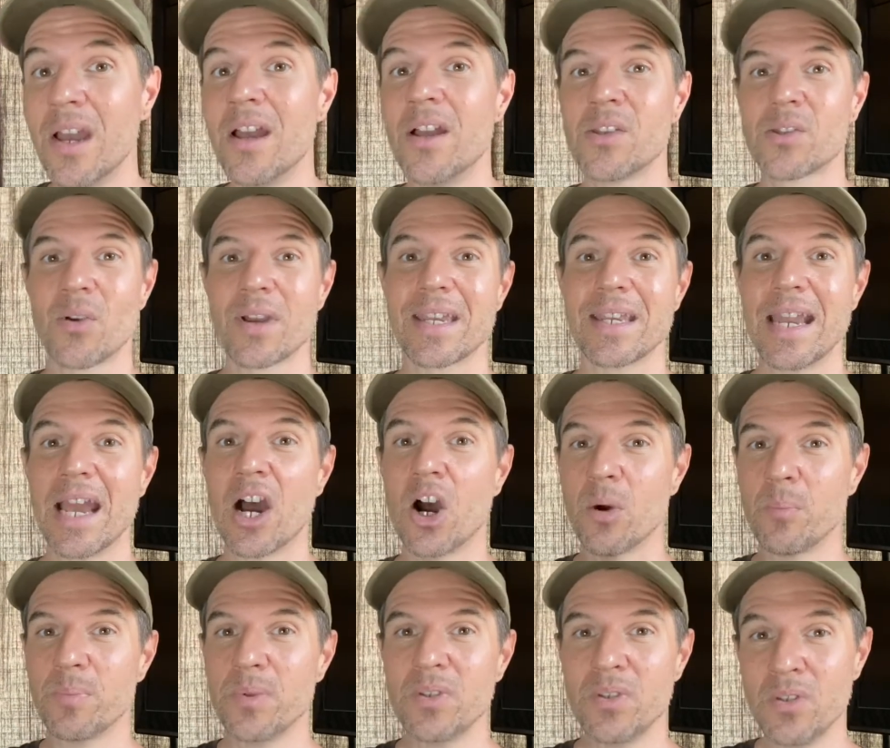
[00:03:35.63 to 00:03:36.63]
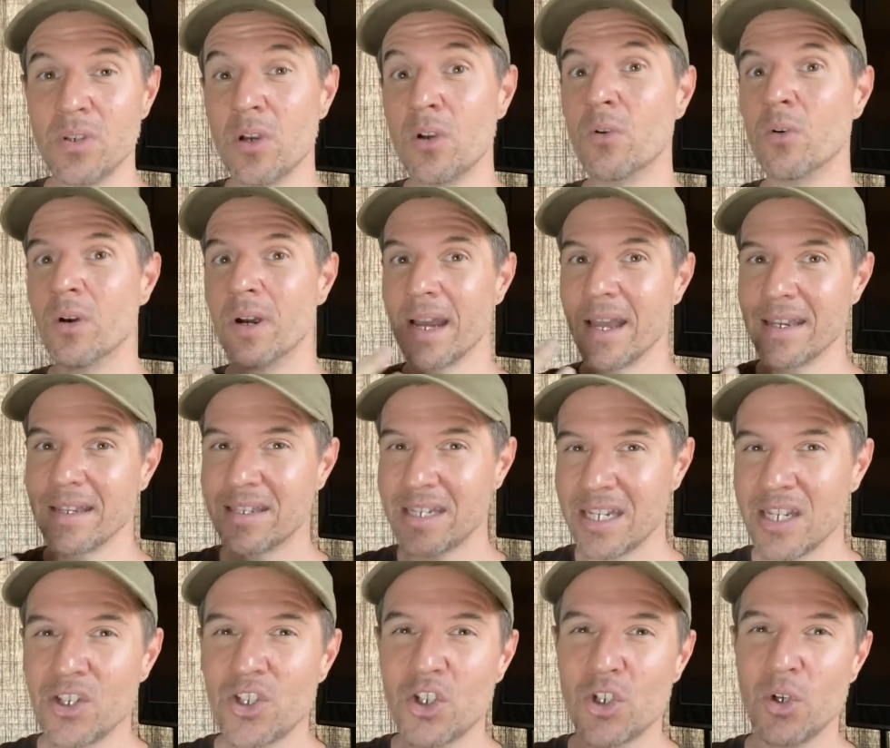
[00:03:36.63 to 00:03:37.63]
so I can help you and
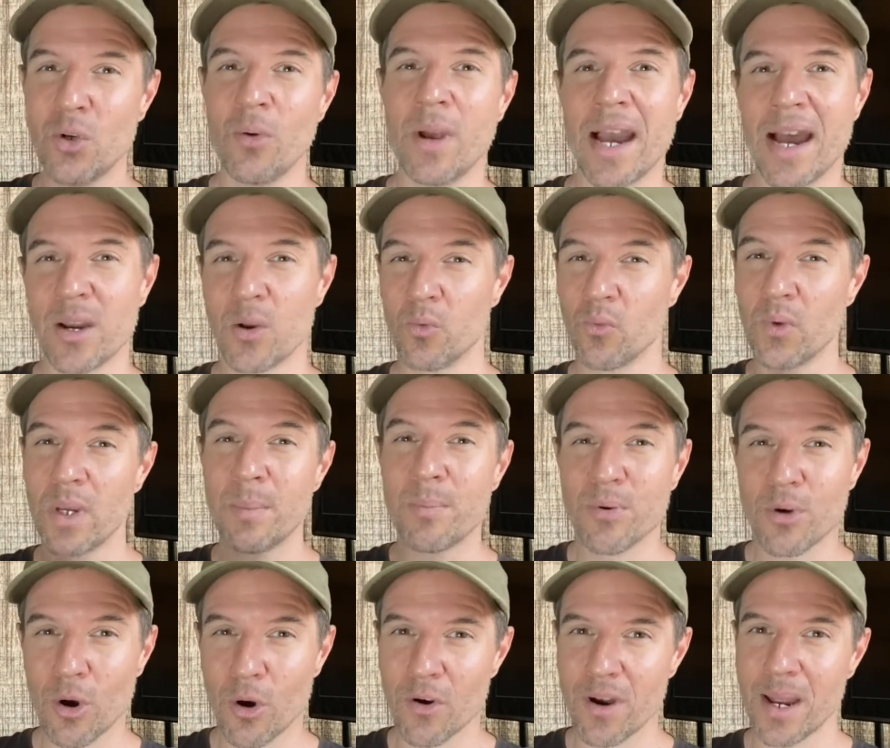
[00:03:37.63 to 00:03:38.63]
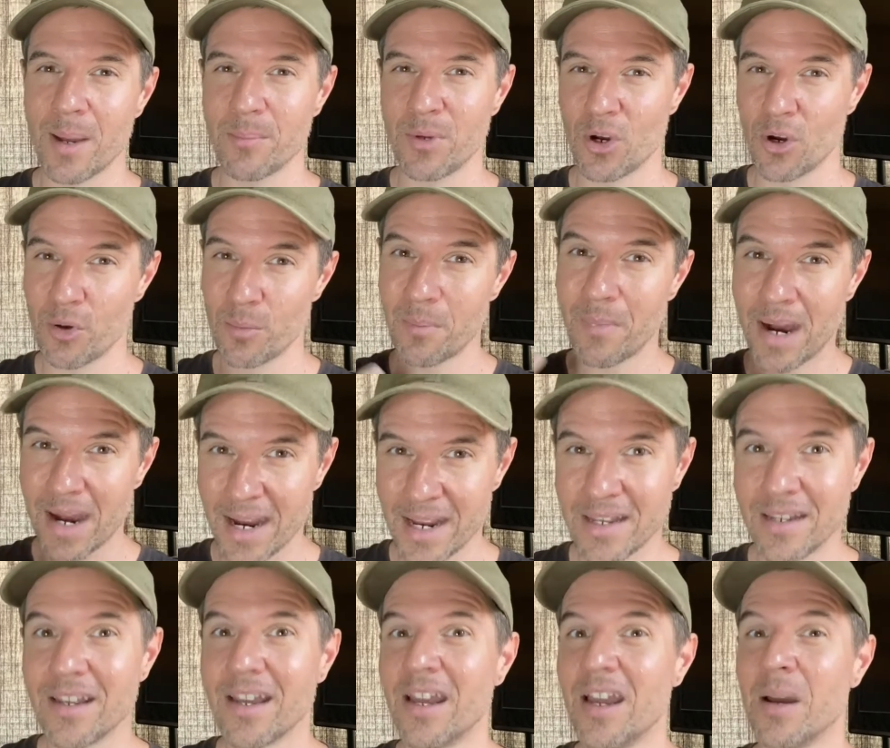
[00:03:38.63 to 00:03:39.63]
teach you how to reprogram your own
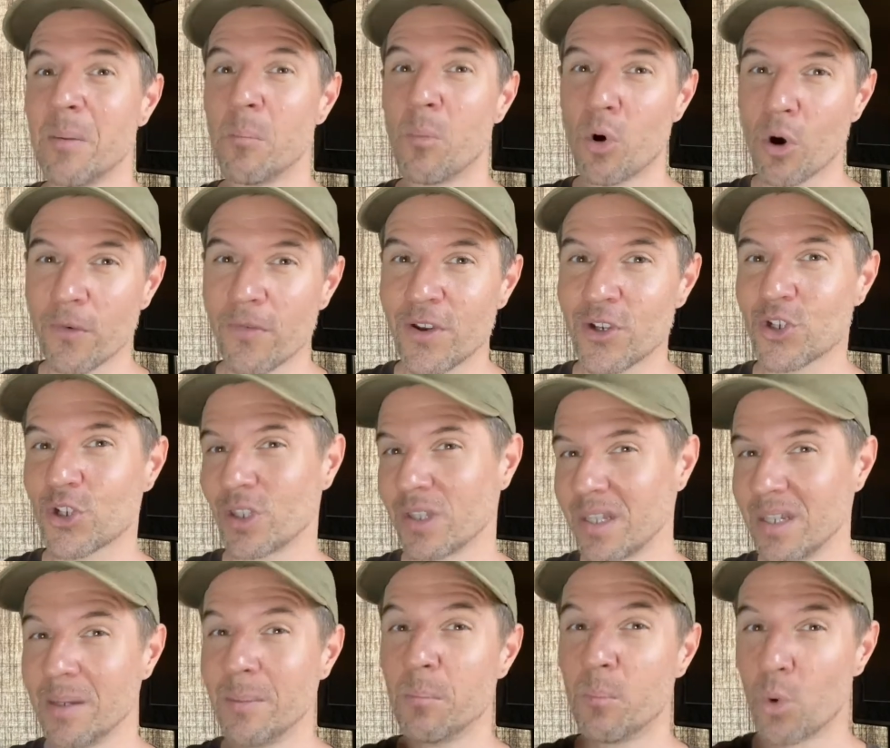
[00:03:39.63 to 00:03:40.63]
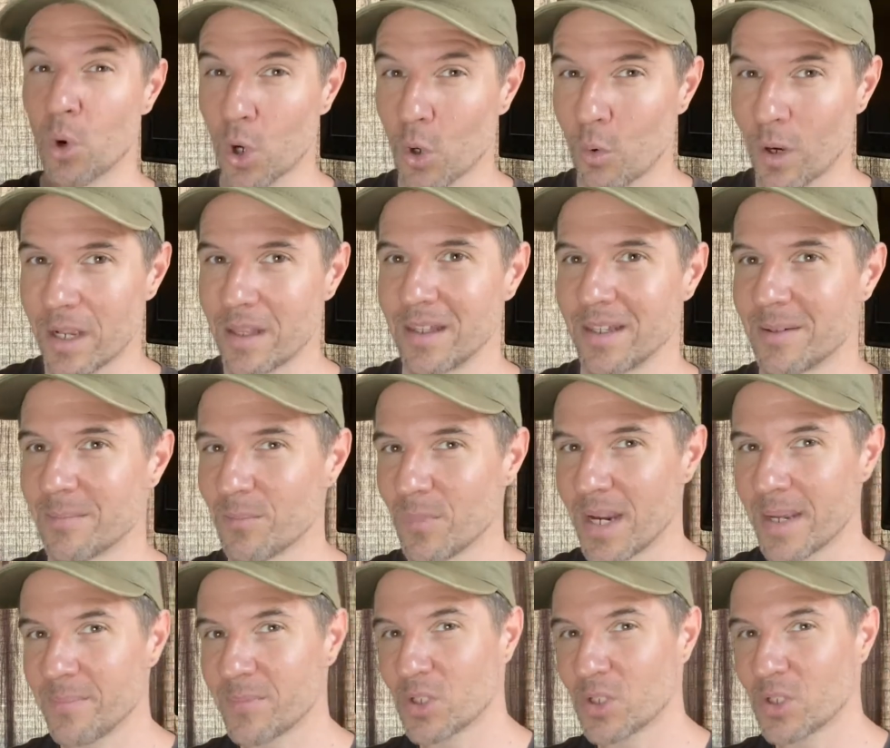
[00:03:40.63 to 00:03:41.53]
mind more efficiently, more quickly, right?